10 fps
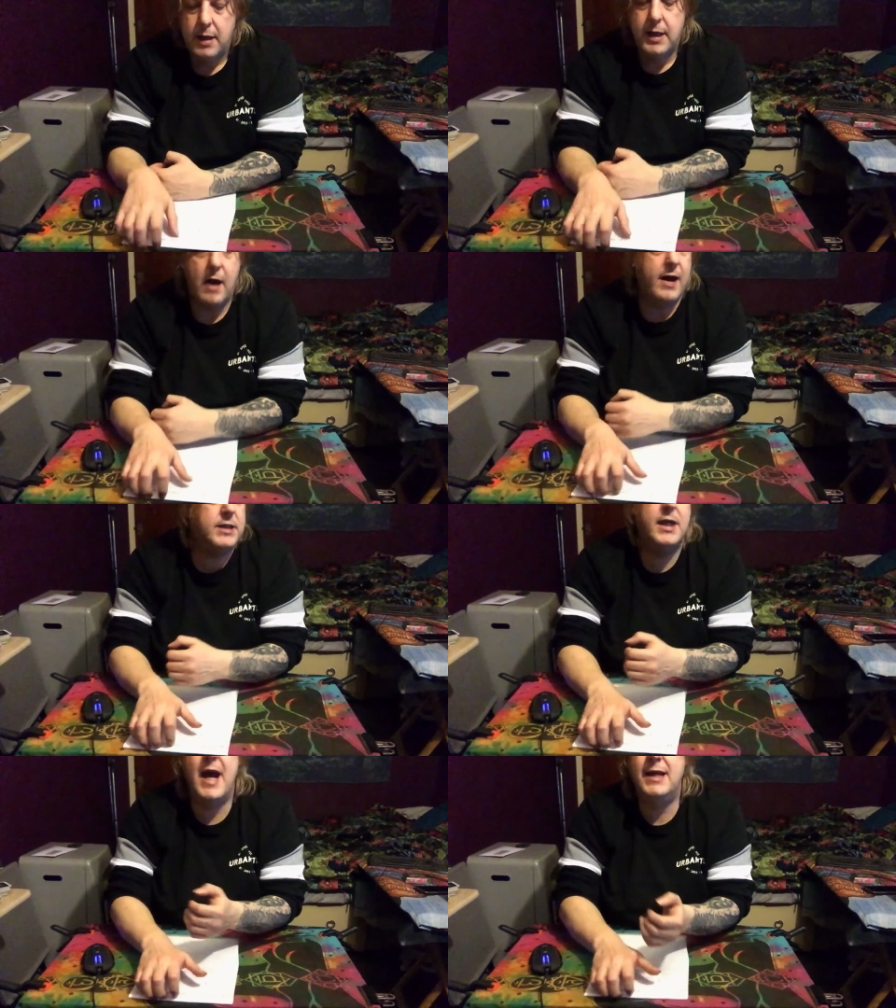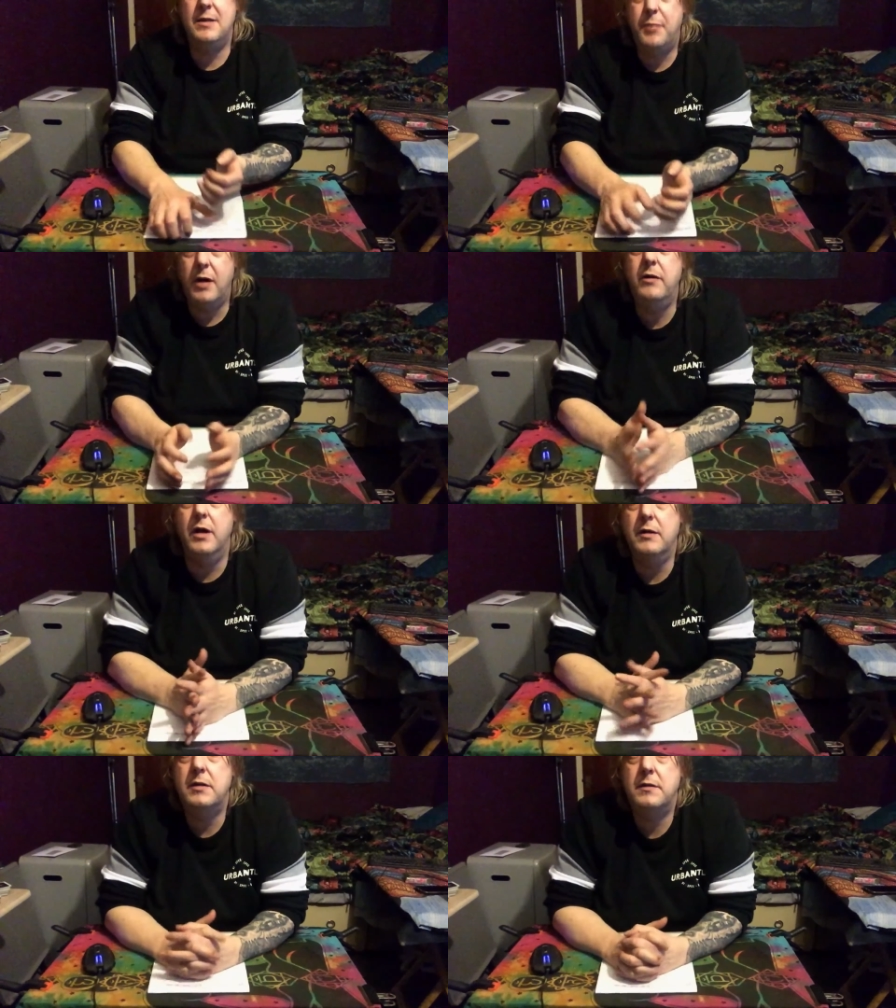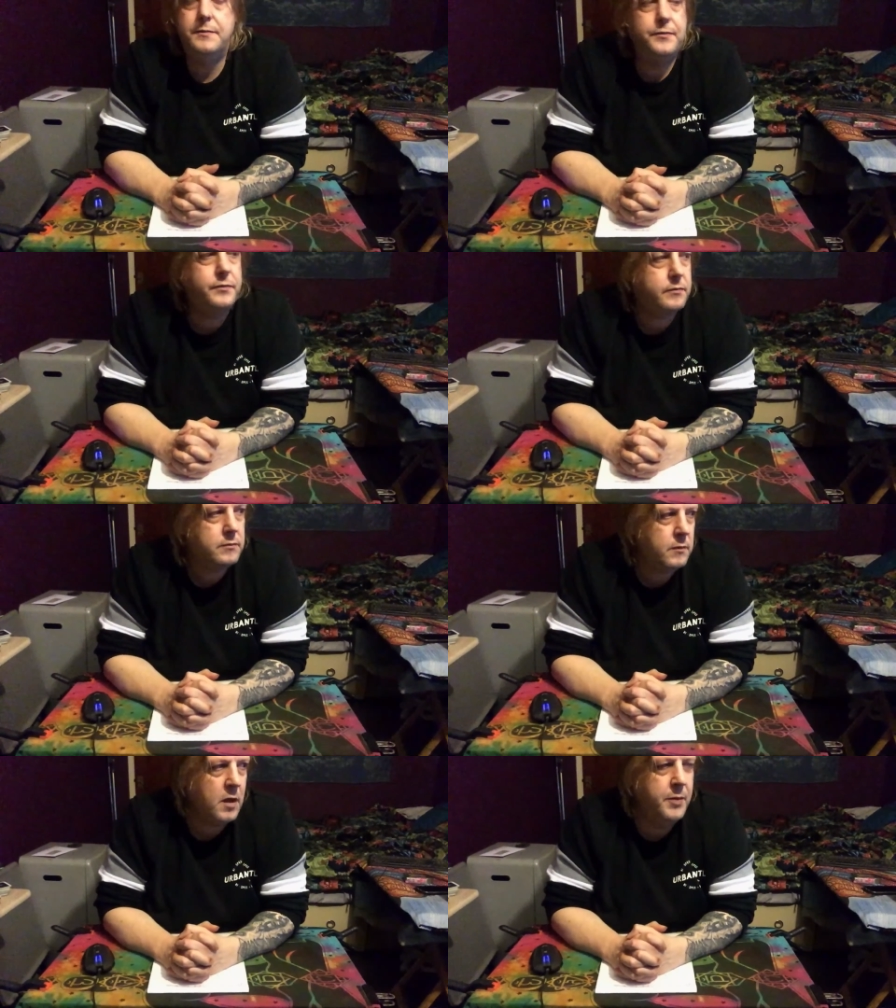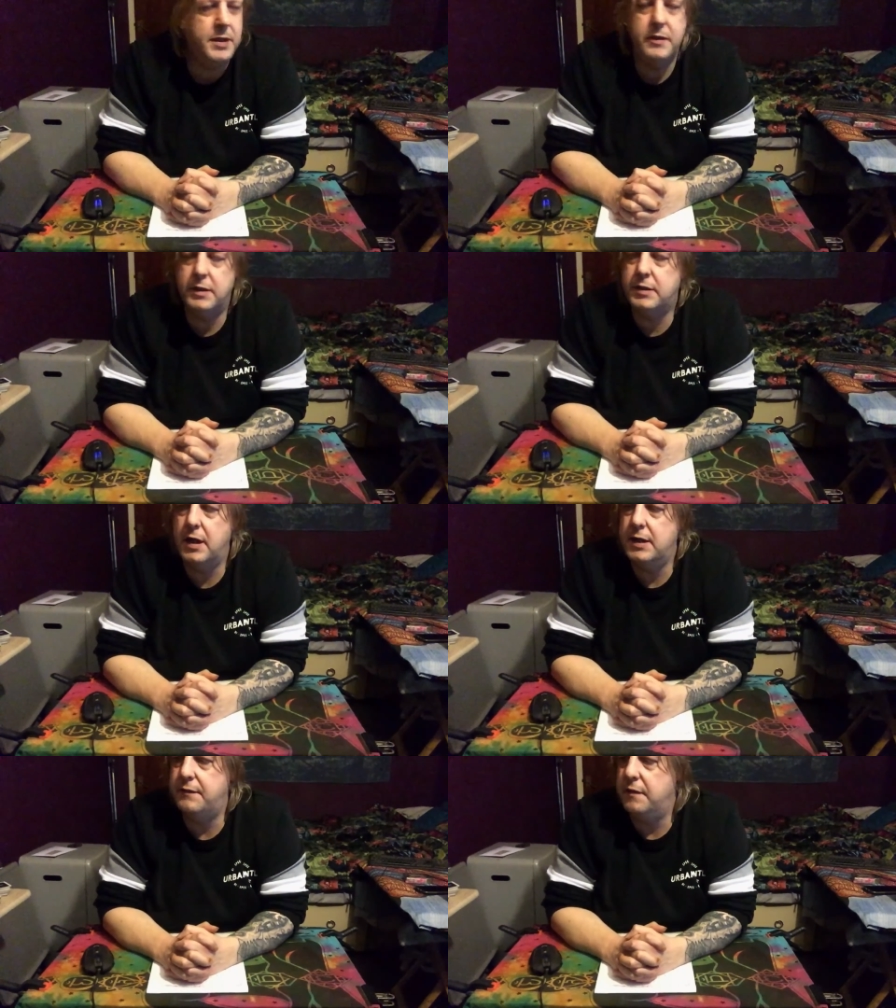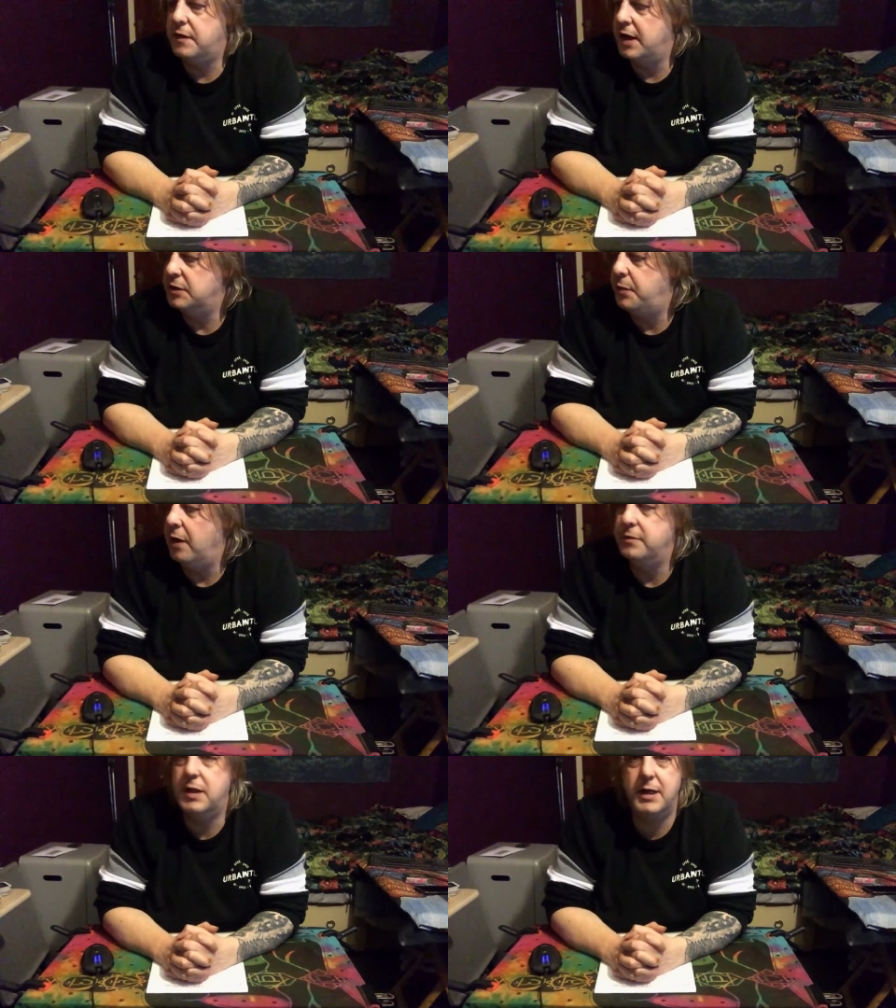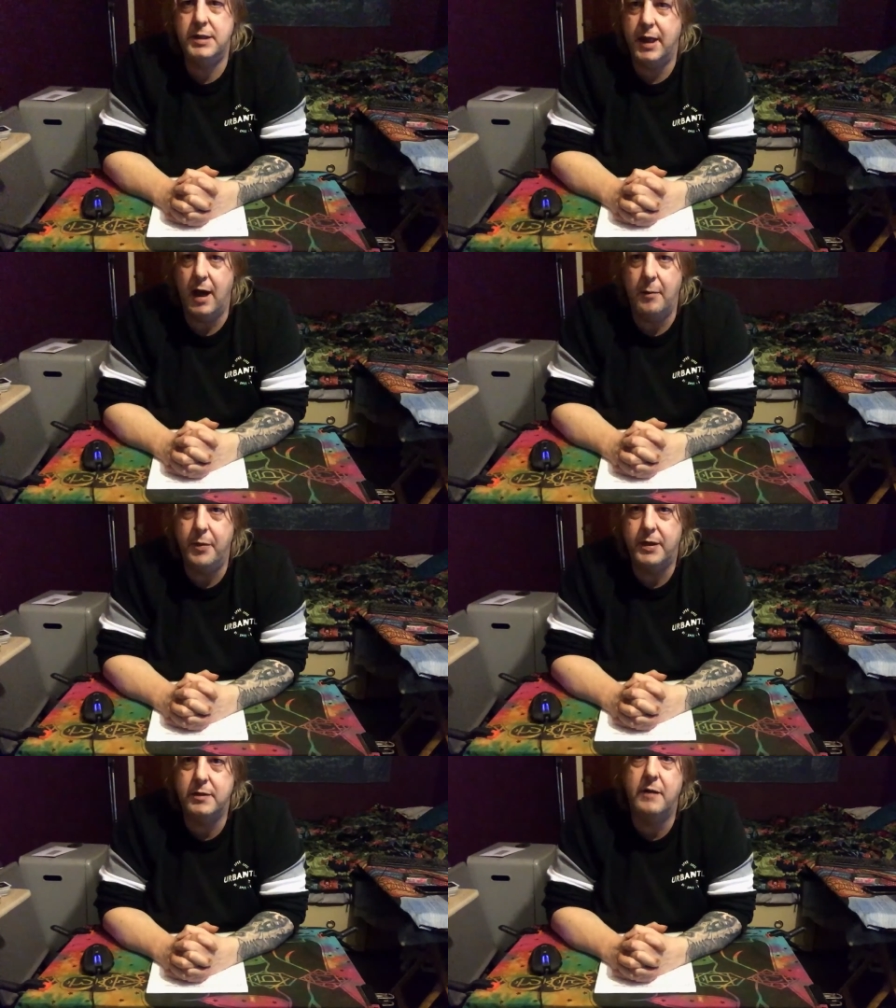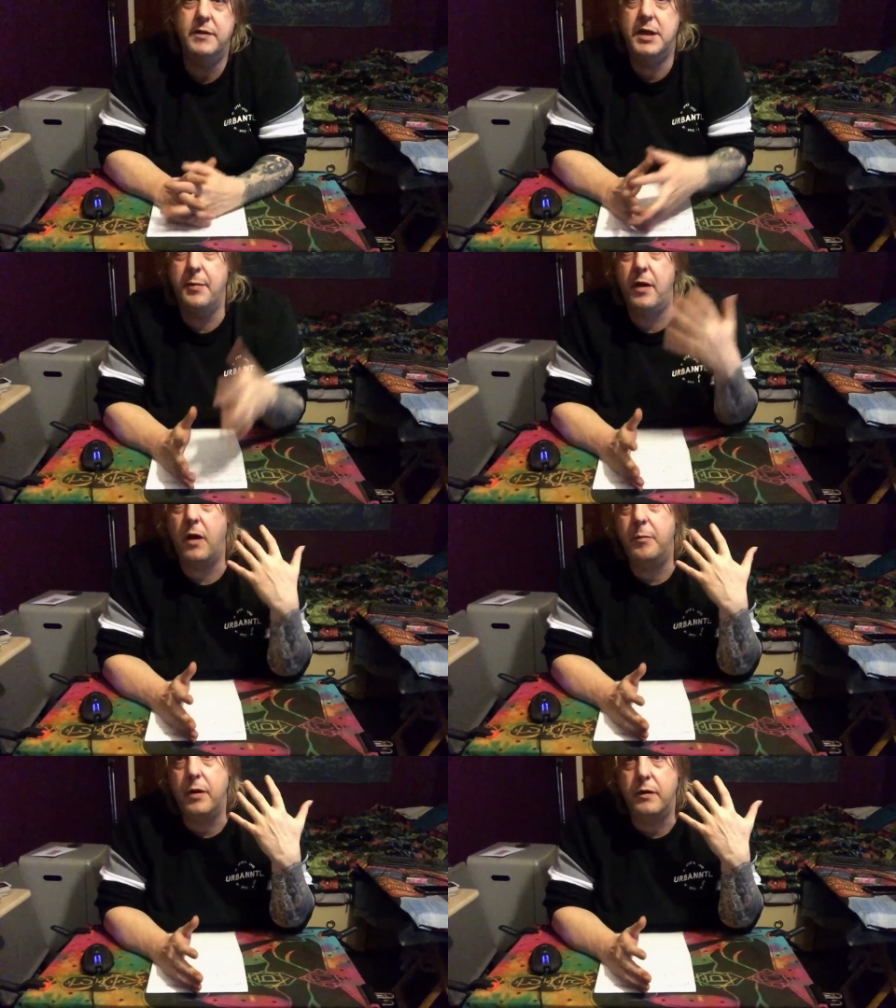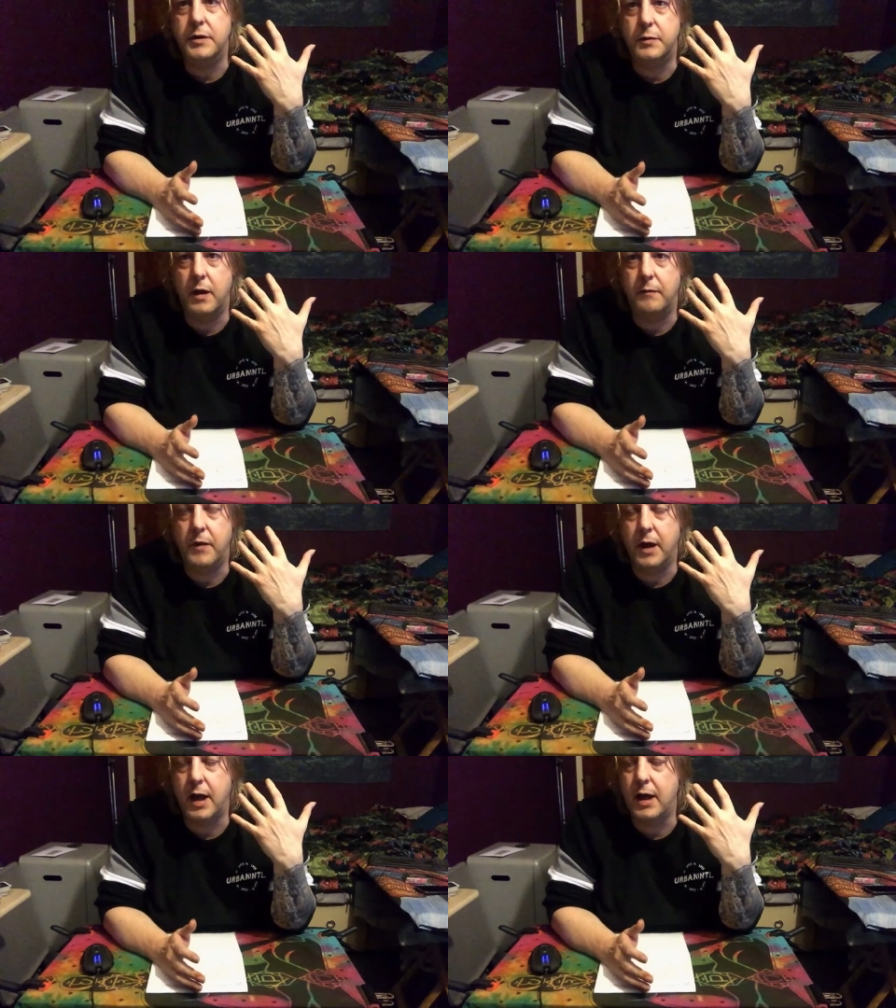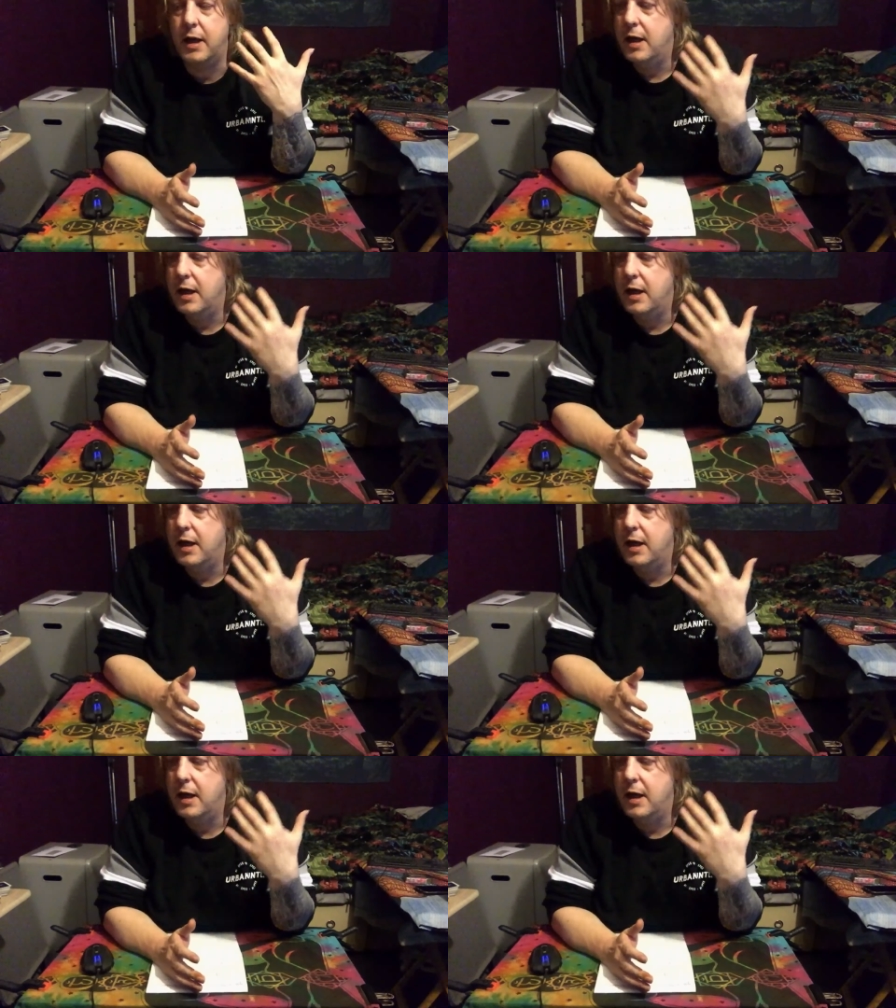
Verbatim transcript: Now, as an added bonus, I've been doing certain different things, but I'm changing it up because I have a Gemini moon as well, okay?